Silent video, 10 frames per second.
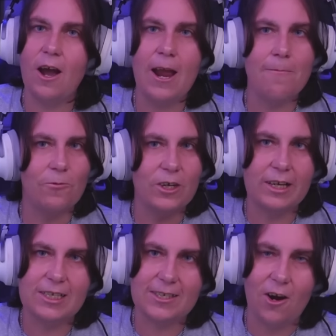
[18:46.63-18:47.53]
I'm
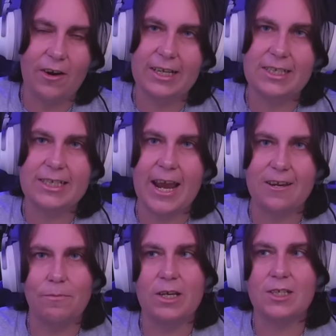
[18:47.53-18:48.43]
really sorry it's
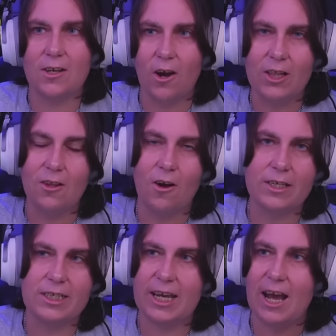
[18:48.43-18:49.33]
taken me so
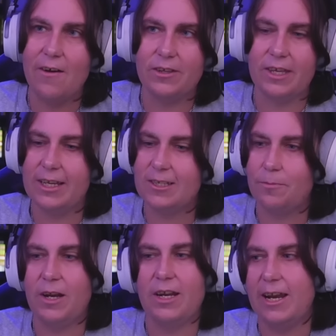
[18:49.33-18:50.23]
long to cover this,
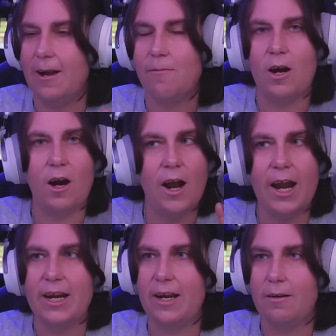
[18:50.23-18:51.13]
but yeah, all right,